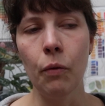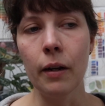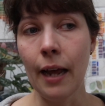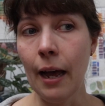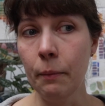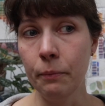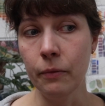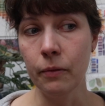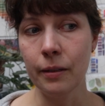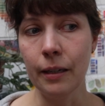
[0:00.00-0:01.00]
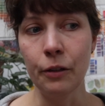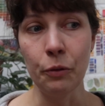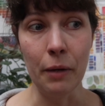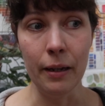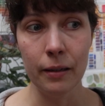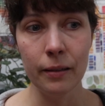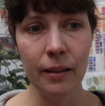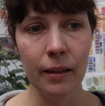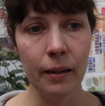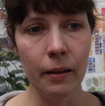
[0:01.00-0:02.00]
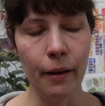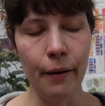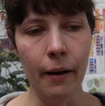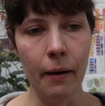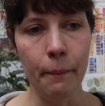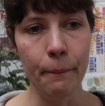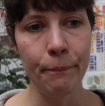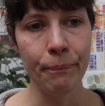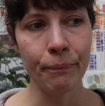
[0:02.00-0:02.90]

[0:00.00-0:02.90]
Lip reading: what happens in humanity, and